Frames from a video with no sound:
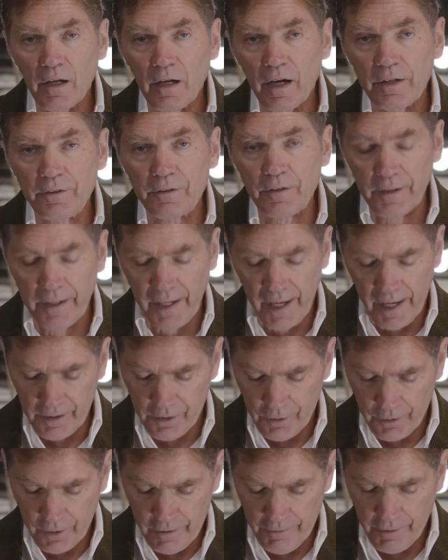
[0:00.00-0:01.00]
Under the
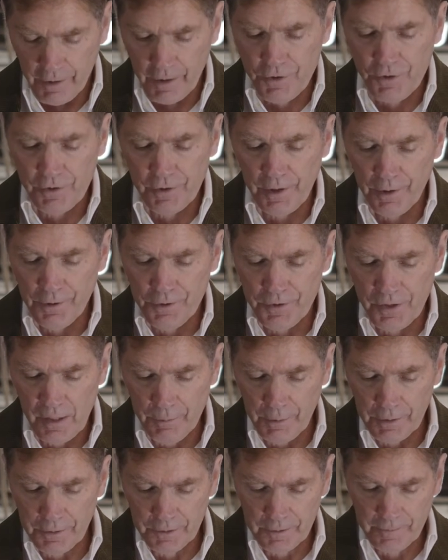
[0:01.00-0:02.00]
category of arts and
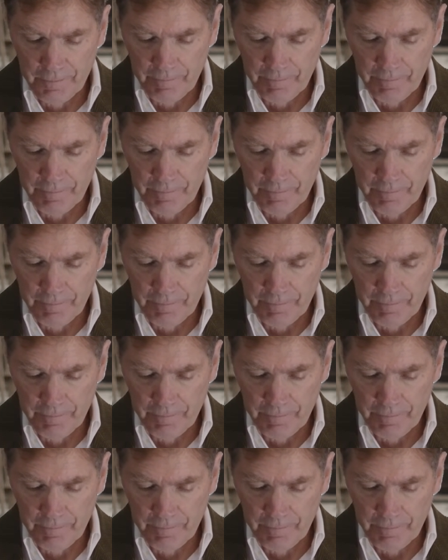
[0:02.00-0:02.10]
entertainment,